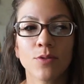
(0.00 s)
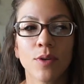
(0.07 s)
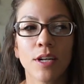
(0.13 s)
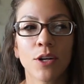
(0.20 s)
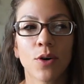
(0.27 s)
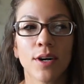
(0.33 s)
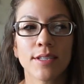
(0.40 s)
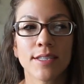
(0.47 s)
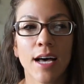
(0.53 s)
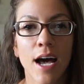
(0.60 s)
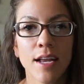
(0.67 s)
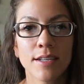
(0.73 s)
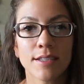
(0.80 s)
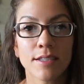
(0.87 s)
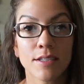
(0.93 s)
Do we need to go
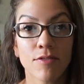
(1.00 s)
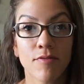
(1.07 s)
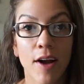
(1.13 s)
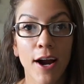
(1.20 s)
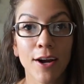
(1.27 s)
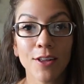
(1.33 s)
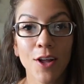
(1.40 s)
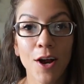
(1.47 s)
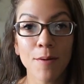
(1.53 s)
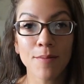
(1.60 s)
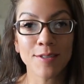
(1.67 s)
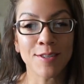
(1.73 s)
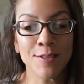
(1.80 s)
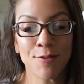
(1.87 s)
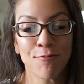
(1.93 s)
outside? Is this a fire alarm?
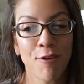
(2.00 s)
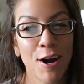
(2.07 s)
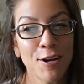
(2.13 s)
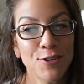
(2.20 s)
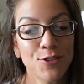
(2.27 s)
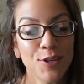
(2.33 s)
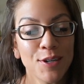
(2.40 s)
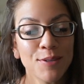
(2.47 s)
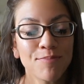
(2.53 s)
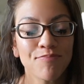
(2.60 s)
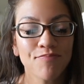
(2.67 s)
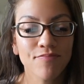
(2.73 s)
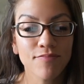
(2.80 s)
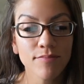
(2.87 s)
Is this a fire drill?